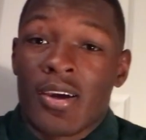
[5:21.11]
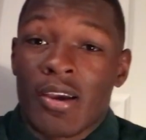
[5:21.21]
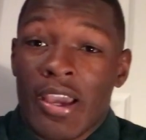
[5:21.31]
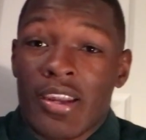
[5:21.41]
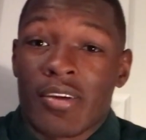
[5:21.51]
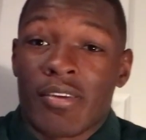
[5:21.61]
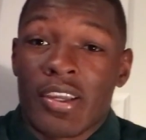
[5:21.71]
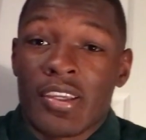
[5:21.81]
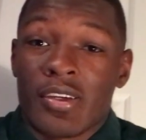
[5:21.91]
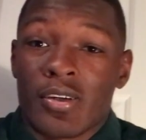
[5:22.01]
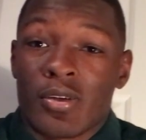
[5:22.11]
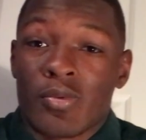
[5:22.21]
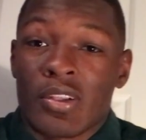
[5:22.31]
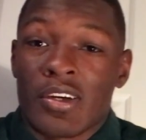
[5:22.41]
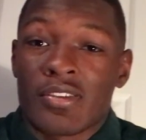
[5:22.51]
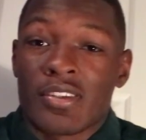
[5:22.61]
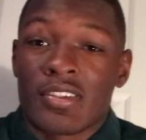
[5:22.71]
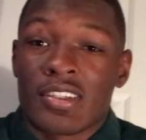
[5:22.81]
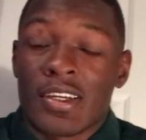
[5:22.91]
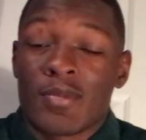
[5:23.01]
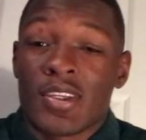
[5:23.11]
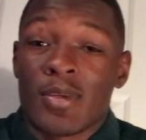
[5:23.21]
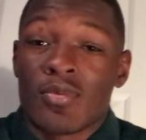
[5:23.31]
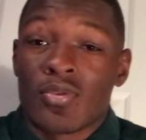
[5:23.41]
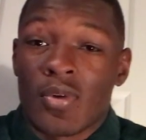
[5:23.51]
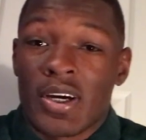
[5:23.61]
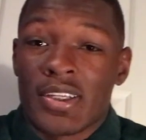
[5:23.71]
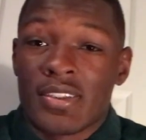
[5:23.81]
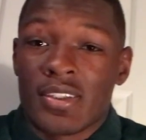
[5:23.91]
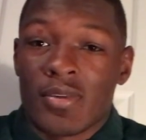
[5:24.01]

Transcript: Had a great year. We lost to the same team twice,